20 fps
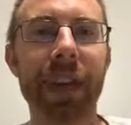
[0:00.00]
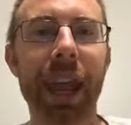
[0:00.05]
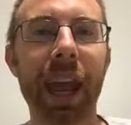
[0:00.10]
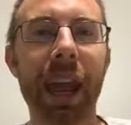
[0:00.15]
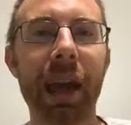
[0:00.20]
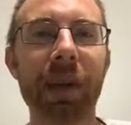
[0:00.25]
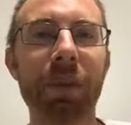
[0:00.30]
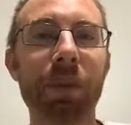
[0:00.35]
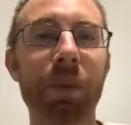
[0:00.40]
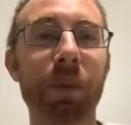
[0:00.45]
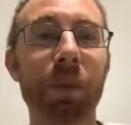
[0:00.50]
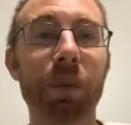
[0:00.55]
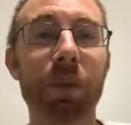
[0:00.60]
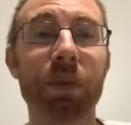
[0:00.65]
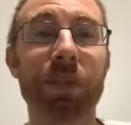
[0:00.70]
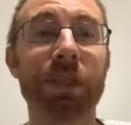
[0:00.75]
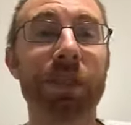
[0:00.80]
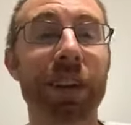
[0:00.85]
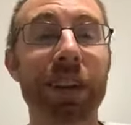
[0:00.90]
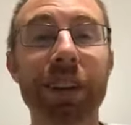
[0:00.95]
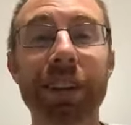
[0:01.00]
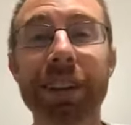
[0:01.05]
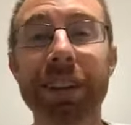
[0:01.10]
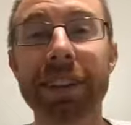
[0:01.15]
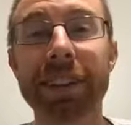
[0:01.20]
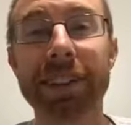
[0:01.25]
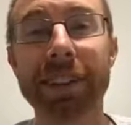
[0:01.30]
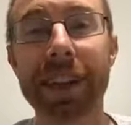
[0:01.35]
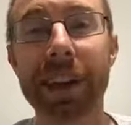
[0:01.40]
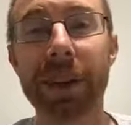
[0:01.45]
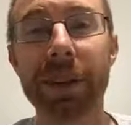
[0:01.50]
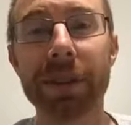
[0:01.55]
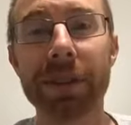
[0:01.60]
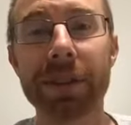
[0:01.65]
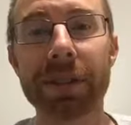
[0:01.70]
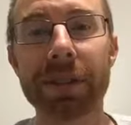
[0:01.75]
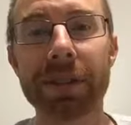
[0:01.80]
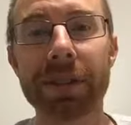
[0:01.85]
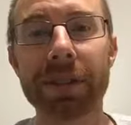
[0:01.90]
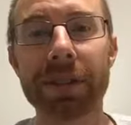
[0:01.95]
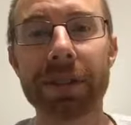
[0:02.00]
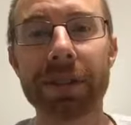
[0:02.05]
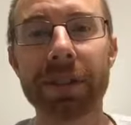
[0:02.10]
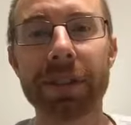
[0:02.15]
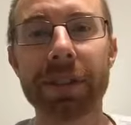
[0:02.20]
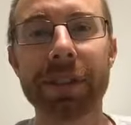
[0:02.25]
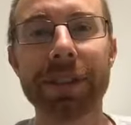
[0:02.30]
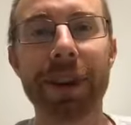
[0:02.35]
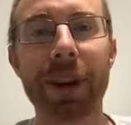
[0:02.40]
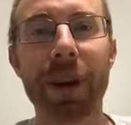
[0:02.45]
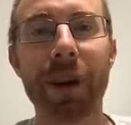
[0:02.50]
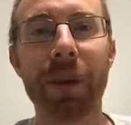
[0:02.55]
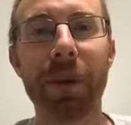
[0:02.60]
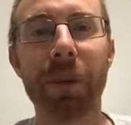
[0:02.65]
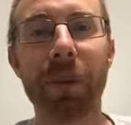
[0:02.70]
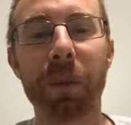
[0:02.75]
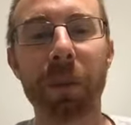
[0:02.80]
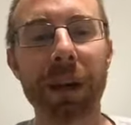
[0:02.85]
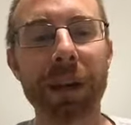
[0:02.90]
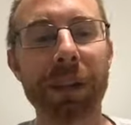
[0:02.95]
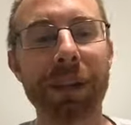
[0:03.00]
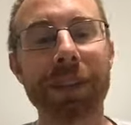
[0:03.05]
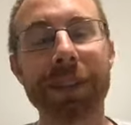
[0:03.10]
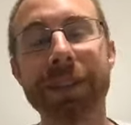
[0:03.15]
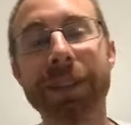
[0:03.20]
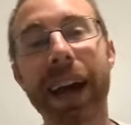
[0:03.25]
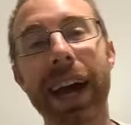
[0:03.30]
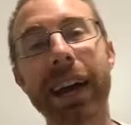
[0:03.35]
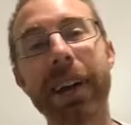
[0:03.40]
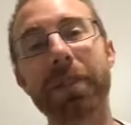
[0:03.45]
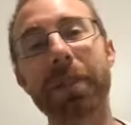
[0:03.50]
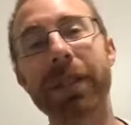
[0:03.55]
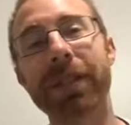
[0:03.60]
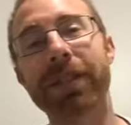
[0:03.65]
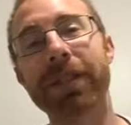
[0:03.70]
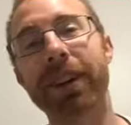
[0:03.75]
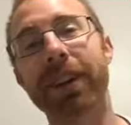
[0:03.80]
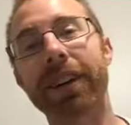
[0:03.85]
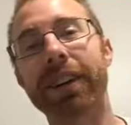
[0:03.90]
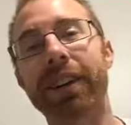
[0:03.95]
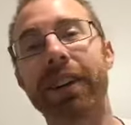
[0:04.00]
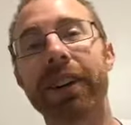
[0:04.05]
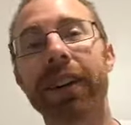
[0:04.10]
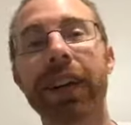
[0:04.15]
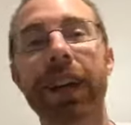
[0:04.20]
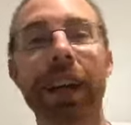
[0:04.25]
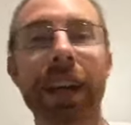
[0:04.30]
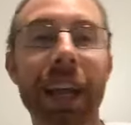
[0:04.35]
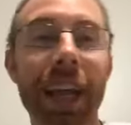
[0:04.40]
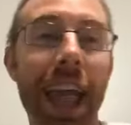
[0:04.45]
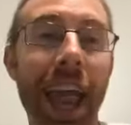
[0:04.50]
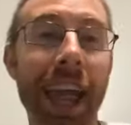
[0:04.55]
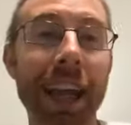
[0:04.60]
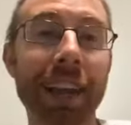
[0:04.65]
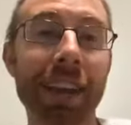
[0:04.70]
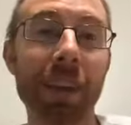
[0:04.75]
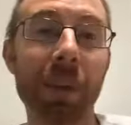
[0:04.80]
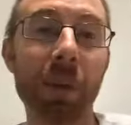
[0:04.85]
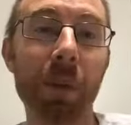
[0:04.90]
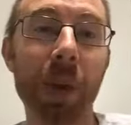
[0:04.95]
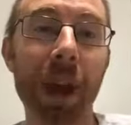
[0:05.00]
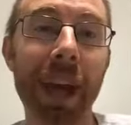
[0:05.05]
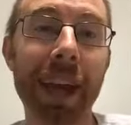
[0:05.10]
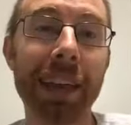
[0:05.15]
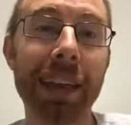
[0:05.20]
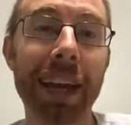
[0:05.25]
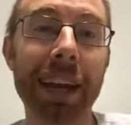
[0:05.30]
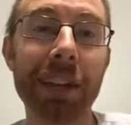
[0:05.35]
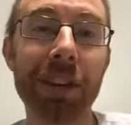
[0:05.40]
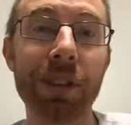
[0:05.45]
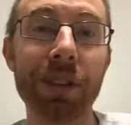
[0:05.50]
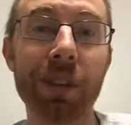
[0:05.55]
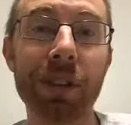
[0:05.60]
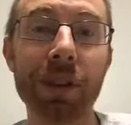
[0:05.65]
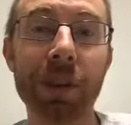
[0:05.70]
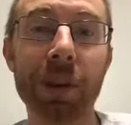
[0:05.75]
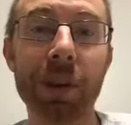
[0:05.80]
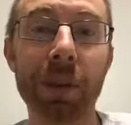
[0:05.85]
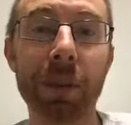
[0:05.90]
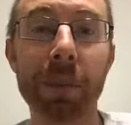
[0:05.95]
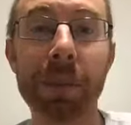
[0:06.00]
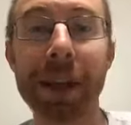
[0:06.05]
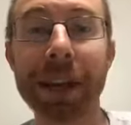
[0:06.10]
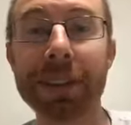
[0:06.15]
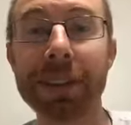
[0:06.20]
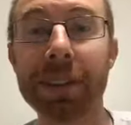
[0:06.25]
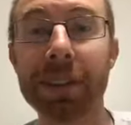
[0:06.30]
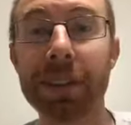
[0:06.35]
And certainty sells. So when you decide to be certain and in the way that you knew you were meant to